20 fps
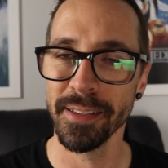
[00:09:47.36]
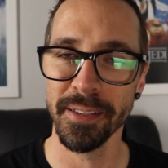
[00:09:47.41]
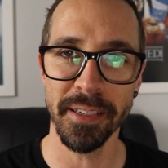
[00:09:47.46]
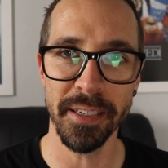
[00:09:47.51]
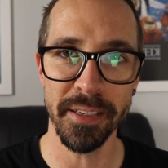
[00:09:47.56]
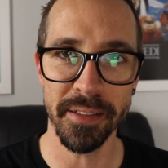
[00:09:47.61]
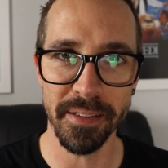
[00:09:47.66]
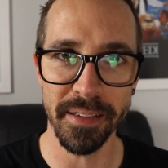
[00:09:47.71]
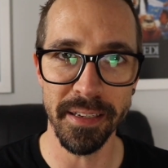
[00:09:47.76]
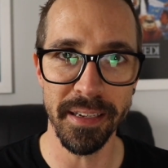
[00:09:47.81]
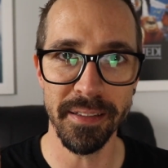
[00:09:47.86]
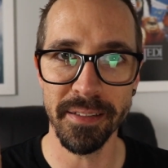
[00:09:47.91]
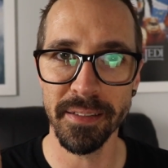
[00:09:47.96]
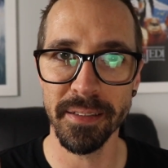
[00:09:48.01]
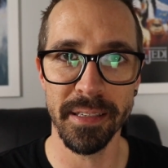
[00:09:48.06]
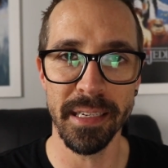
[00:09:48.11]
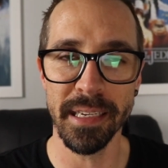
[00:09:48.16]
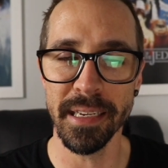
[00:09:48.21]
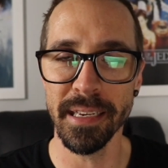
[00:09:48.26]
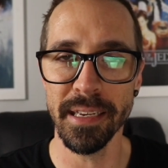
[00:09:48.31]
it's
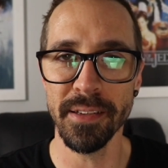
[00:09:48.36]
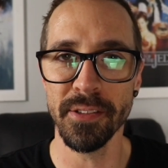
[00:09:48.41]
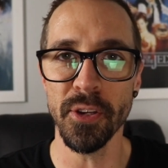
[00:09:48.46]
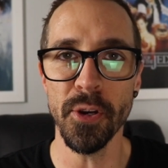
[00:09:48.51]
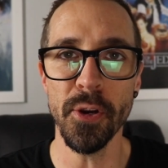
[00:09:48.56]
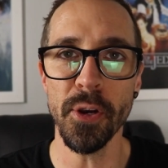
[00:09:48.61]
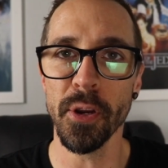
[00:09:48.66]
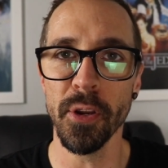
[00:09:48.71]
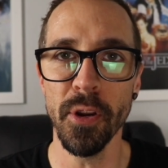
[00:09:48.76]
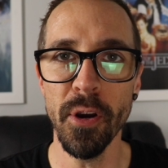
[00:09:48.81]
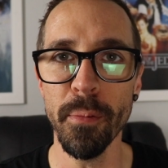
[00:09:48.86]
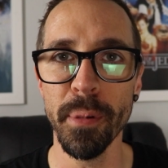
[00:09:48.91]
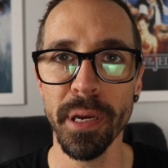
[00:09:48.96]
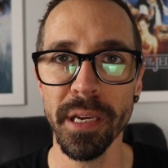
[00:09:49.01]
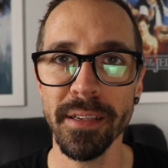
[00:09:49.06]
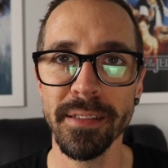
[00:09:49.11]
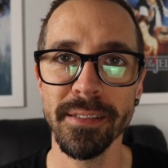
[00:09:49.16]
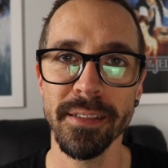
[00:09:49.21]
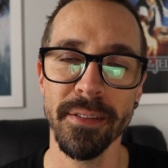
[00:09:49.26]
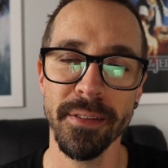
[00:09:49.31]

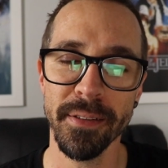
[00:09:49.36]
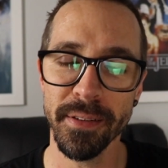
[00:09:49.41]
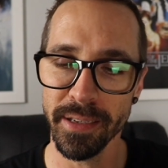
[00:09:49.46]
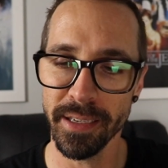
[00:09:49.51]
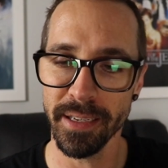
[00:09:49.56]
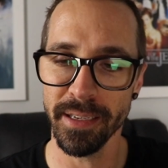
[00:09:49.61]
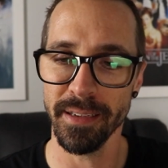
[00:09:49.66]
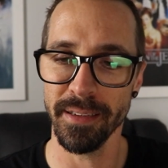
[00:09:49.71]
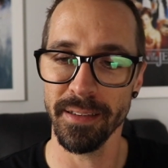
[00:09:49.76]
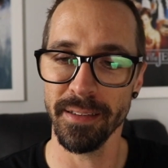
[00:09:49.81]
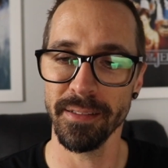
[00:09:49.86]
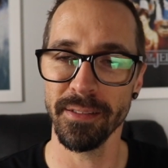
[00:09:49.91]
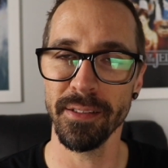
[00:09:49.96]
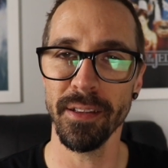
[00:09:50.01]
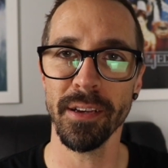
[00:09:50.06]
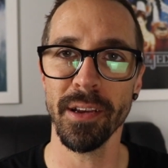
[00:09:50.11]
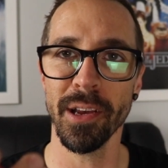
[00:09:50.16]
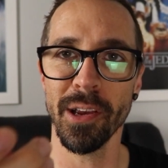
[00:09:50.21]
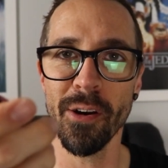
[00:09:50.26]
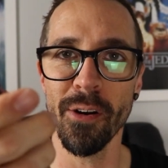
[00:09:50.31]
ergonomic, so It's
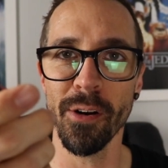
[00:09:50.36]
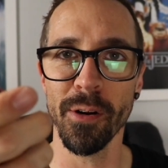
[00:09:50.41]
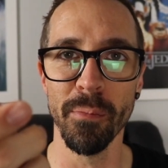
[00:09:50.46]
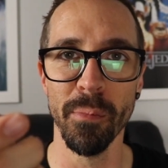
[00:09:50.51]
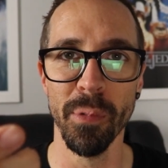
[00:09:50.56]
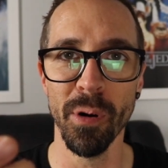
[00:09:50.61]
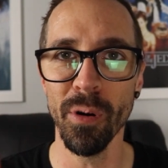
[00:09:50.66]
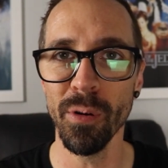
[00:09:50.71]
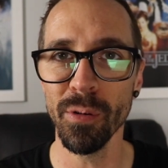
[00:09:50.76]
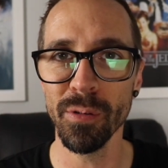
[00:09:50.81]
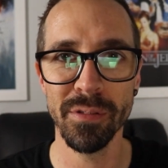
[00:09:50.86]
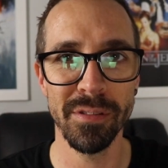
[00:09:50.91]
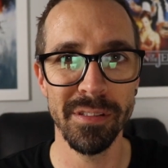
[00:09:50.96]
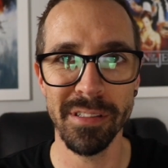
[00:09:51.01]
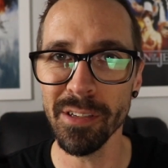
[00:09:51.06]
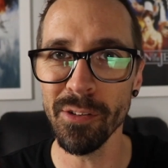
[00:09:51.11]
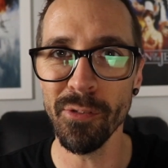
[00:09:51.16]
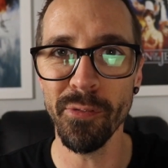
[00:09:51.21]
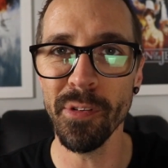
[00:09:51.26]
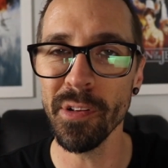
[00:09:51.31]
like a cock and balls.
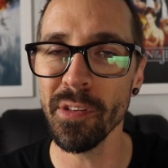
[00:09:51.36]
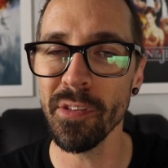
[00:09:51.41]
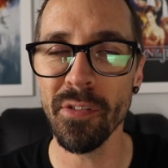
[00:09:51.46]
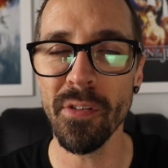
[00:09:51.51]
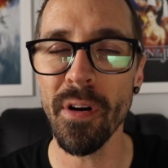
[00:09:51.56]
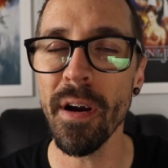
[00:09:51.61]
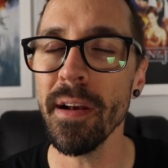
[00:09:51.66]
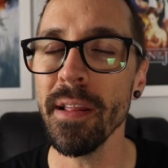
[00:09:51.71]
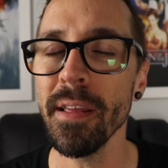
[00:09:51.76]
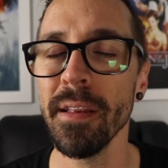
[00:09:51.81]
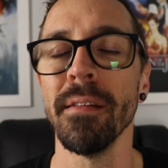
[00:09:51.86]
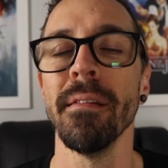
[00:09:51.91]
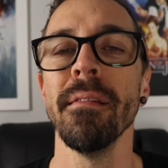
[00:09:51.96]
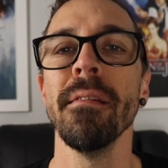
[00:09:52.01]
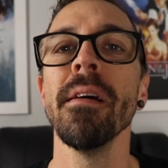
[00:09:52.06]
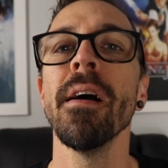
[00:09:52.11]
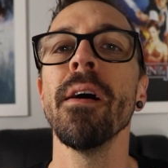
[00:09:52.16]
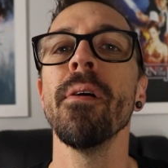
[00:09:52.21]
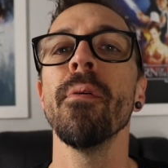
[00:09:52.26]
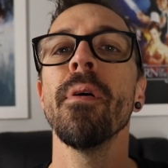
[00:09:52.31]
It'll fit straight in.
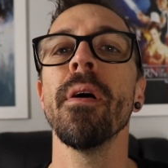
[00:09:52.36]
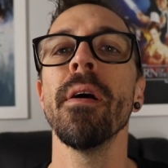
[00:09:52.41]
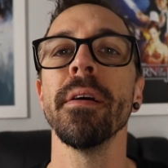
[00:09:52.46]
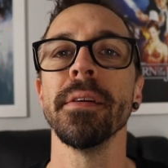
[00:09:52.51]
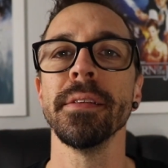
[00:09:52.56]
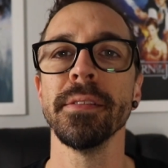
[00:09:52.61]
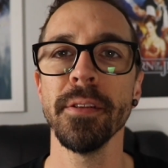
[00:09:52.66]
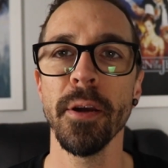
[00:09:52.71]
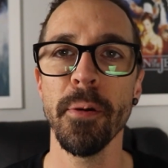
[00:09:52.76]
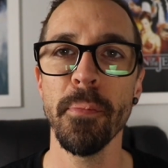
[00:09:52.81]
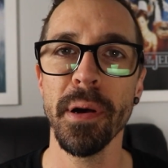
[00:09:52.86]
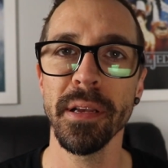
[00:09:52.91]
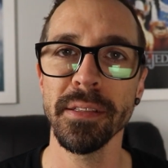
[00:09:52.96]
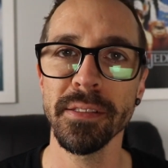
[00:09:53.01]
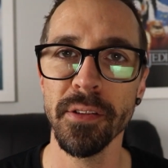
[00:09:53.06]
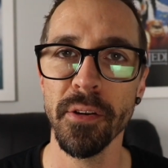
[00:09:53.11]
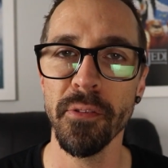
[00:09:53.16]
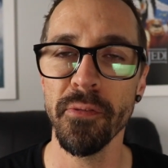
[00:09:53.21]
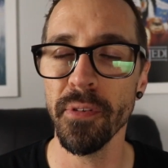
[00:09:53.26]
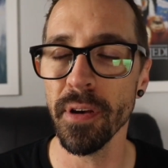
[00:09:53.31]
No worries, no
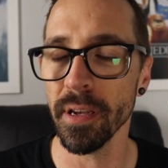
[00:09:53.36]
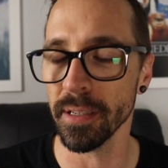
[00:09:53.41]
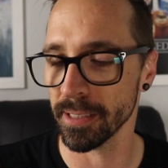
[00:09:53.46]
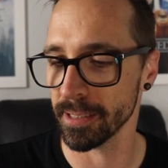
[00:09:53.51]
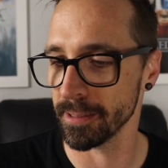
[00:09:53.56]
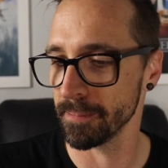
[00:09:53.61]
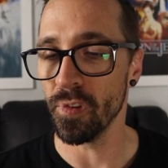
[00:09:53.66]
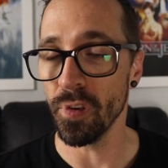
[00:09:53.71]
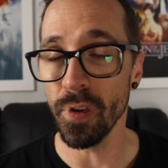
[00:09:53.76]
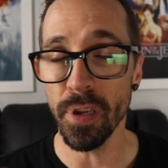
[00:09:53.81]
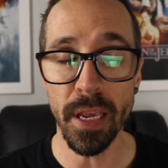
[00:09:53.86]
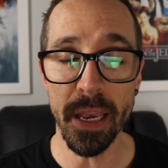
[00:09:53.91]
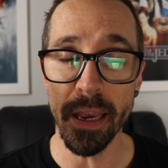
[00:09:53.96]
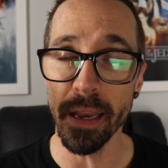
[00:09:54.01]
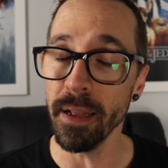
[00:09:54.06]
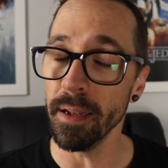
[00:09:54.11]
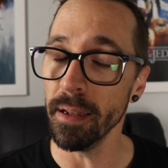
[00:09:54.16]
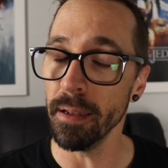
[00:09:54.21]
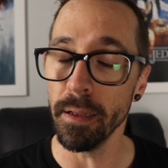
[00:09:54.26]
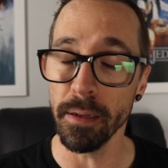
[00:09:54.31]
muss, no fuss. So
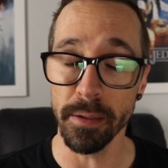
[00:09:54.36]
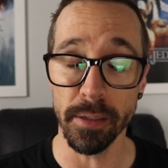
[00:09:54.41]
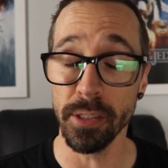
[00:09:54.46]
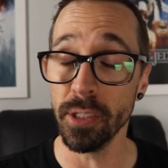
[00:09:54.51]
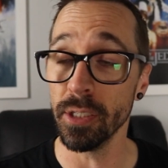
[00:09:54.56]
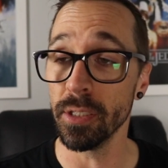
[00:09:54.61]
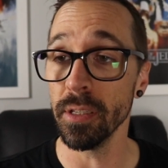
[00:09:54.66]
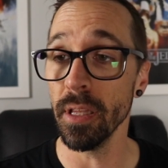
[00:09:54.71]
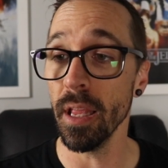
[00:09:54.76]
yeah, I just